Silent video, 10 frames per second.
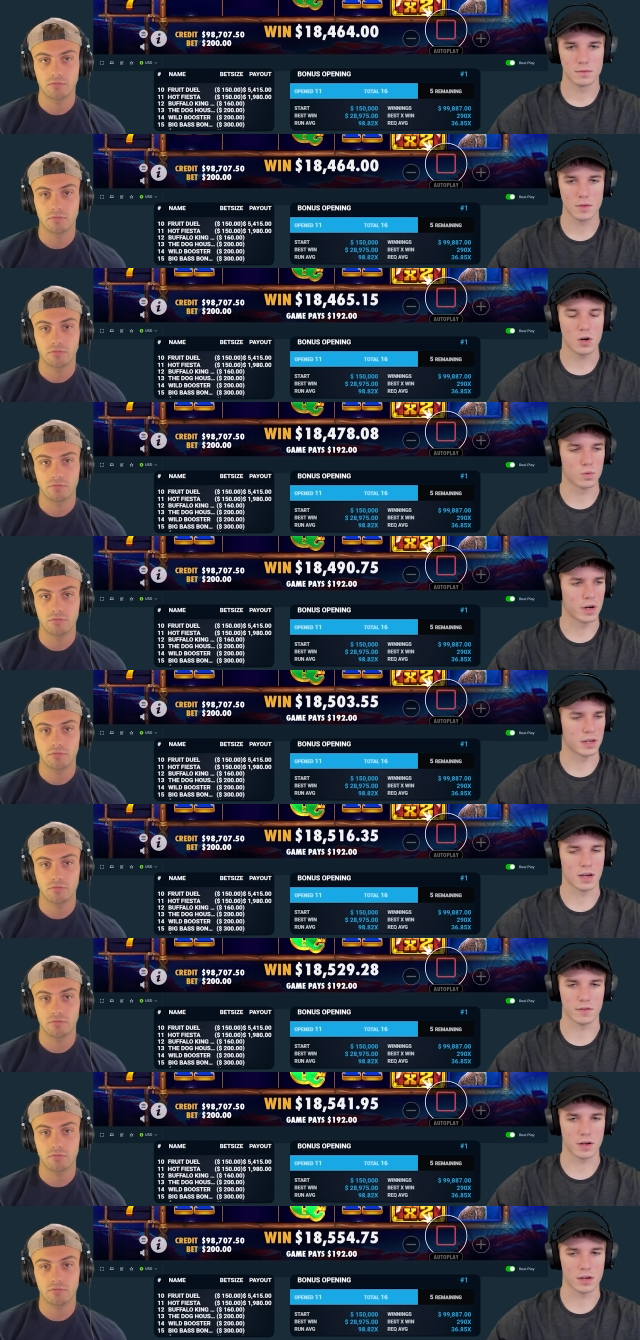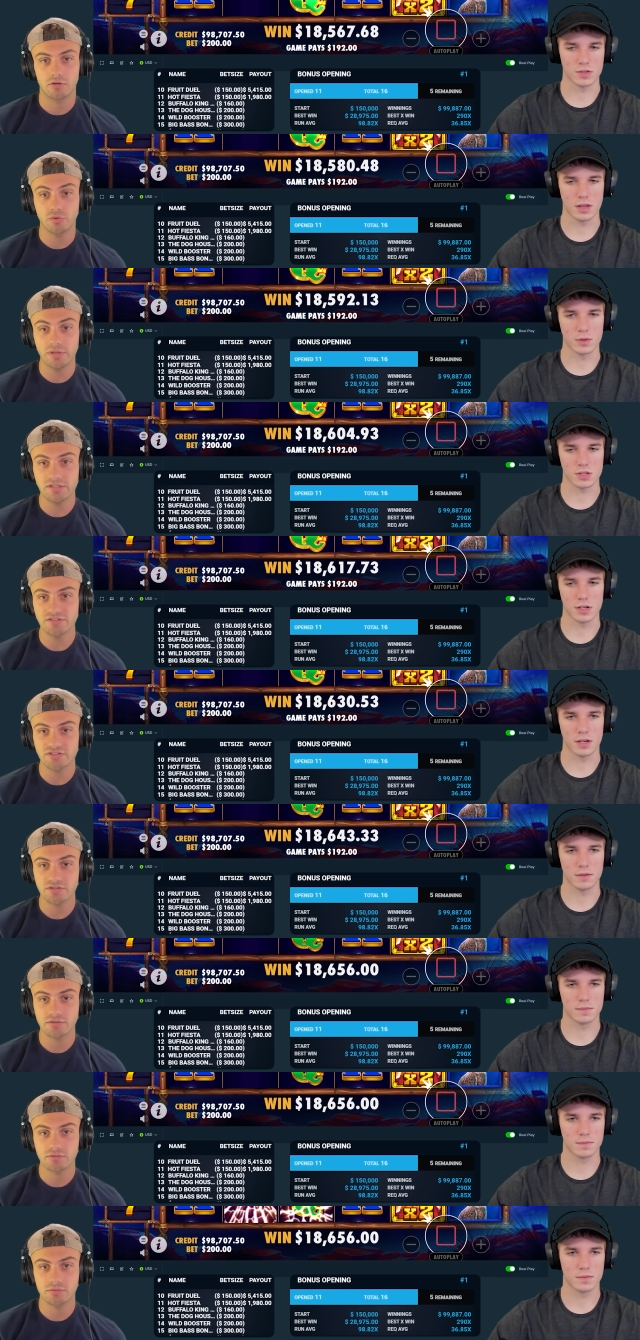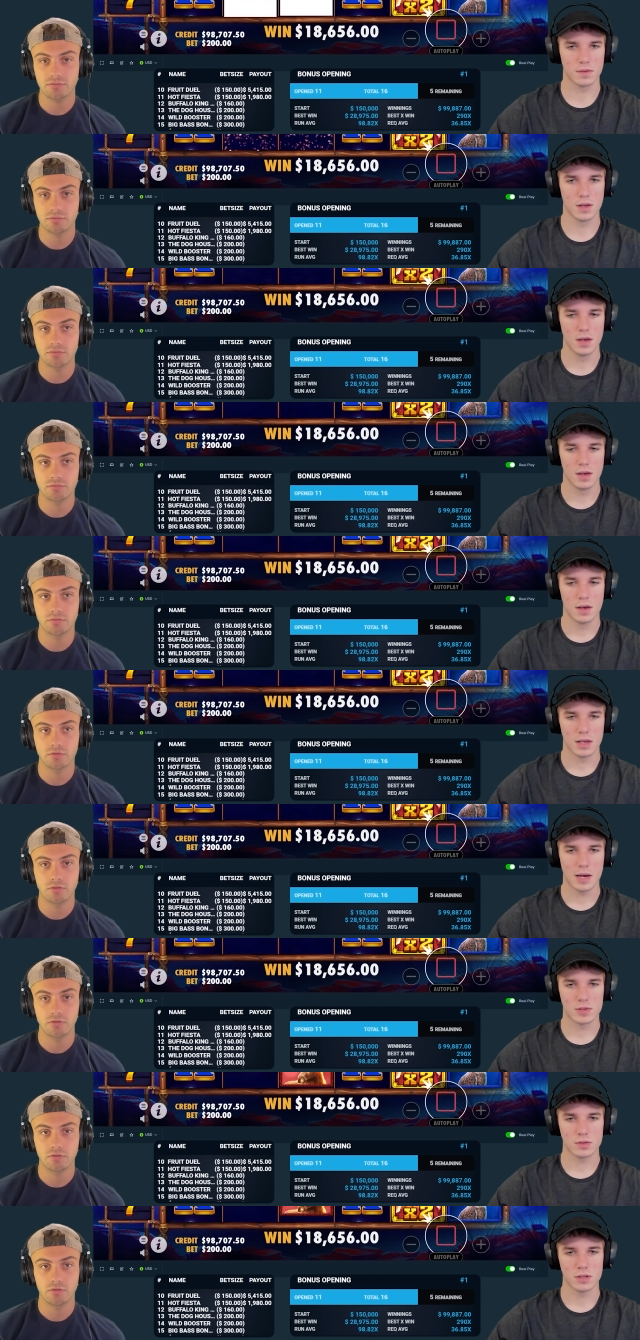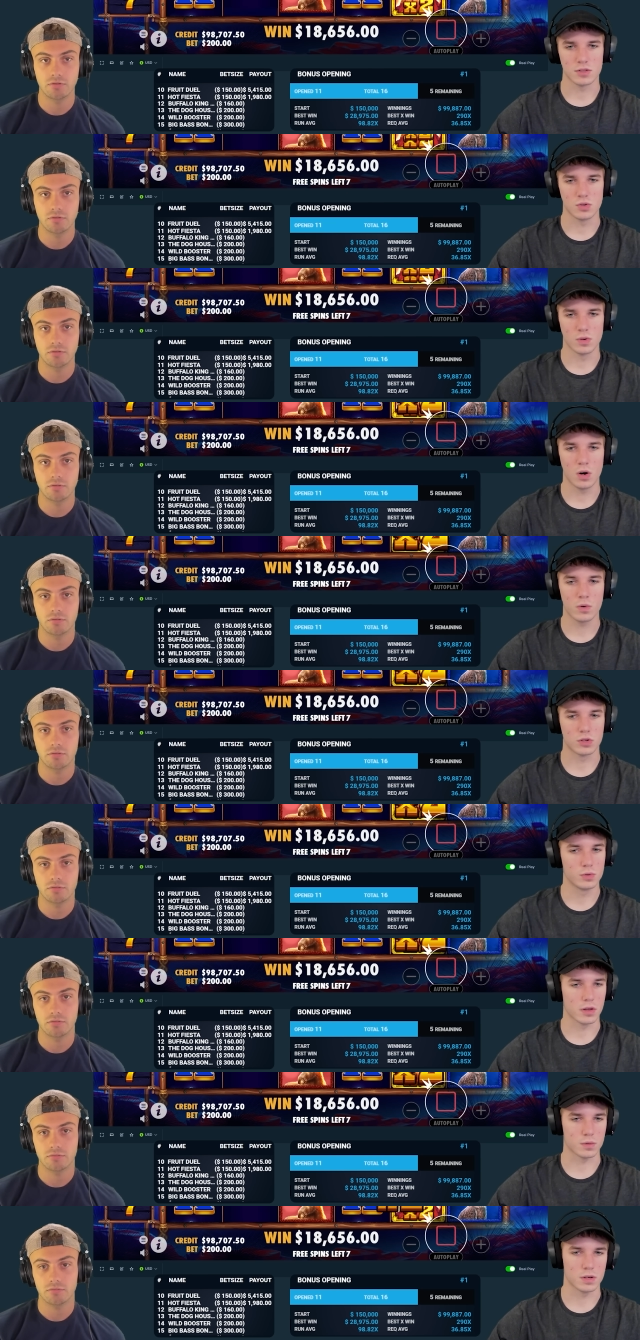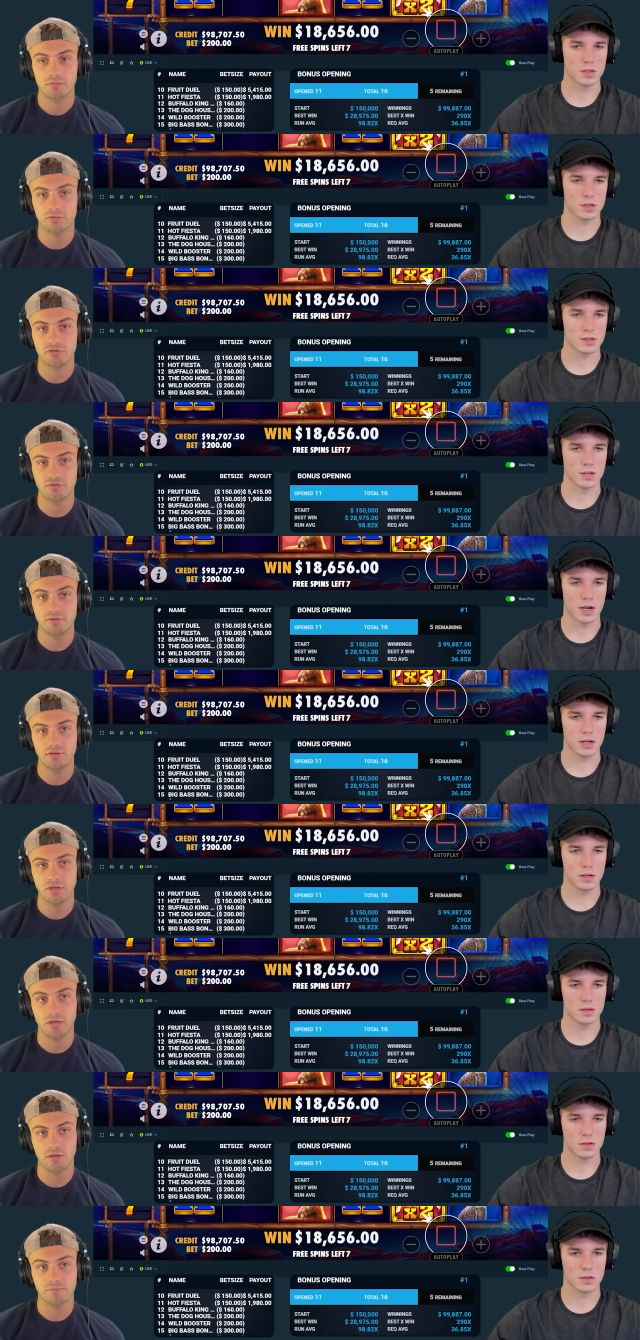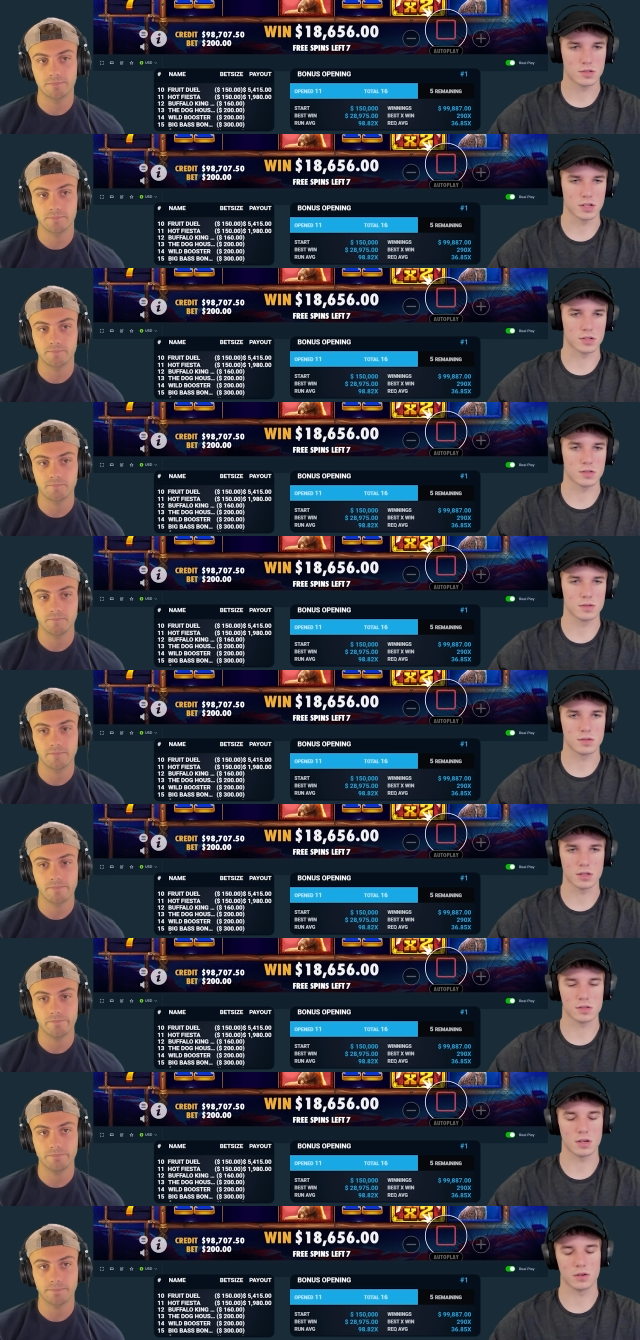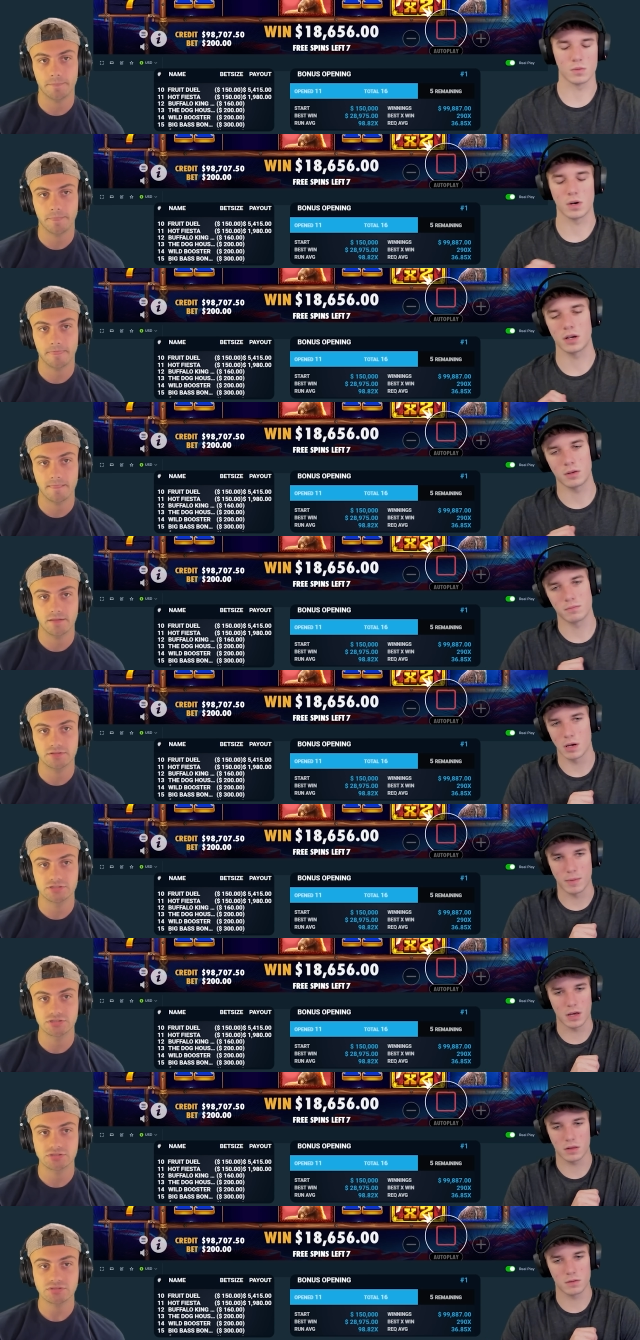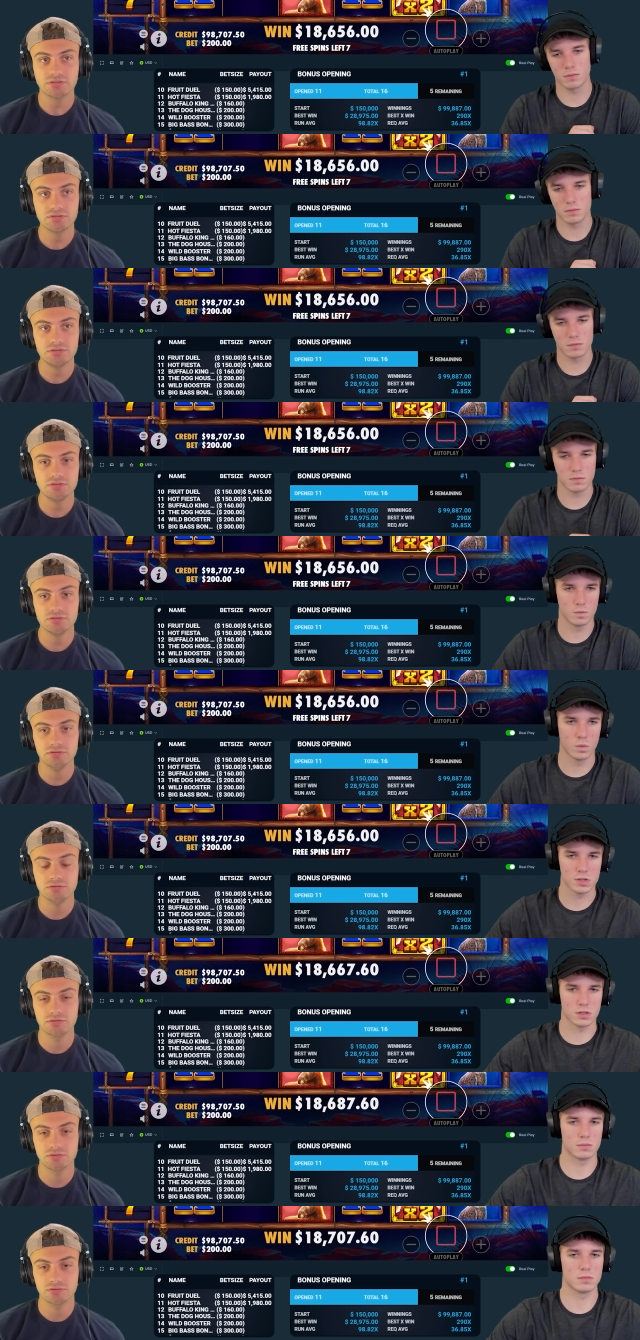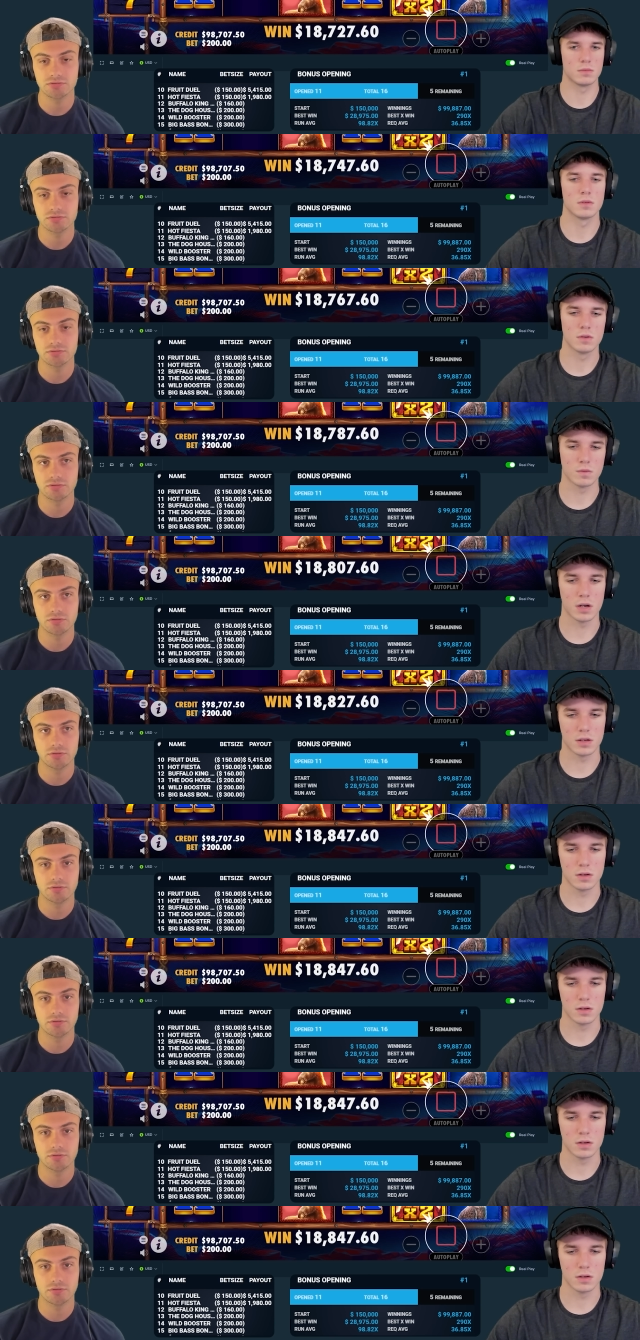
Speaker 1: Oh, right. Yeah, I forgot you said Queens. today. Yeah, but it's only a two. Oh, two and a three, so that's nine. Yeah. Six. Six. I don't know why my math wasn't right.